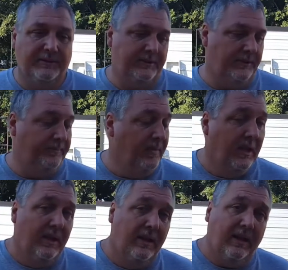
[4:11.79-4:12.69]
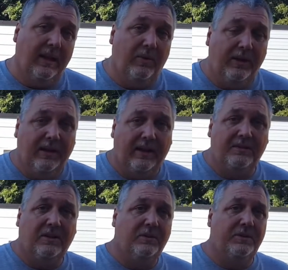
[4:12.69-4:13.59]
So anyway,
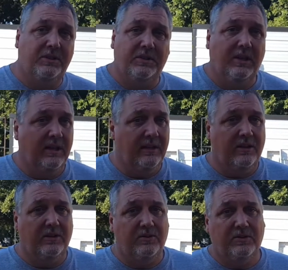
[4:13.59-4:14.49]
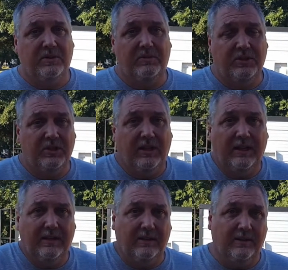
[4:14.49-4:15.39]
as always, just get out there, do something that you
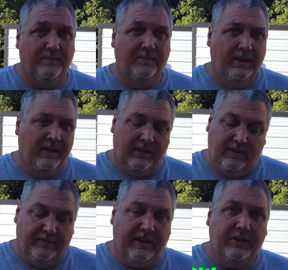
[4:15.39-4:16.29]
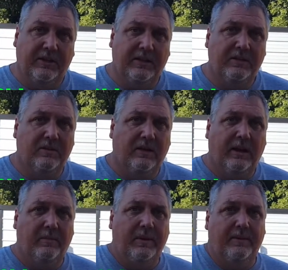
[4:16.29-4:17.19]
like. Um, Finding a nice little
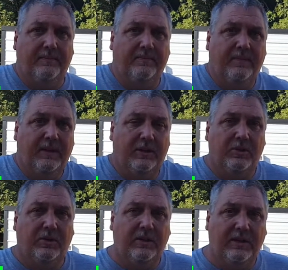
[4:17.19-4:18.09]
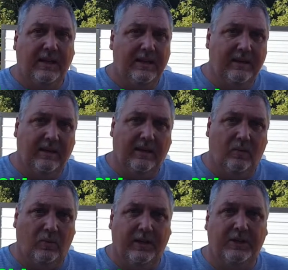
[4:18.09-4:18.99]
hobby and enjoy the day
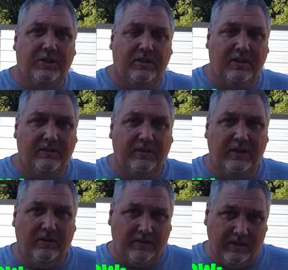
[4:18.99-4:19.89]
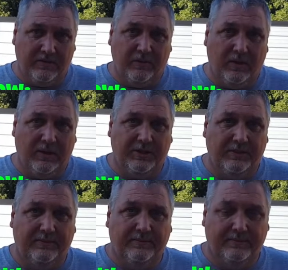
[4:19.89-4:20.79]
and we'll catch you in the next video. Thanks for watching.